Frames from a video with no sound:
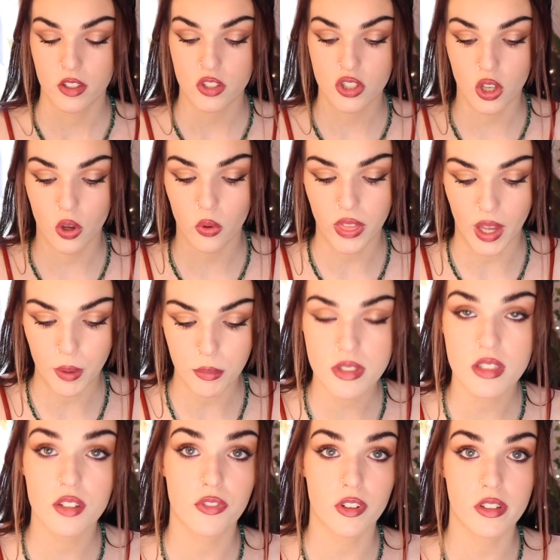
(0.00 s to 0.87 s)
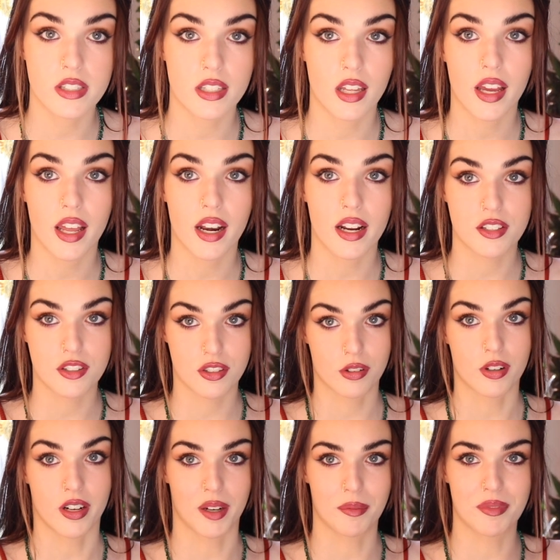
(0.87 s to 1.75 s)
So that was the first thing, and I
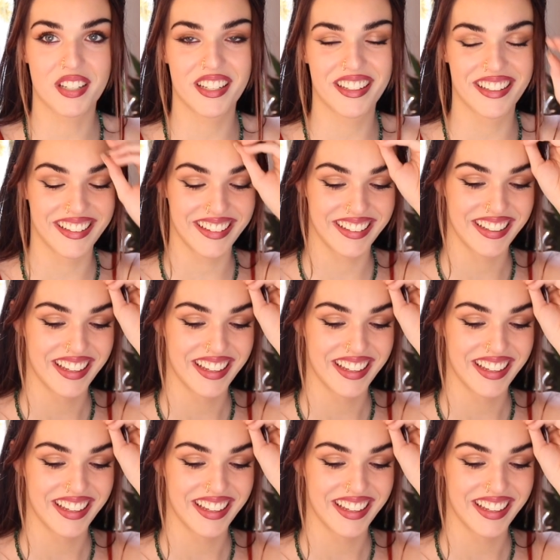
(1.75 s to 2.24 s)
screamed.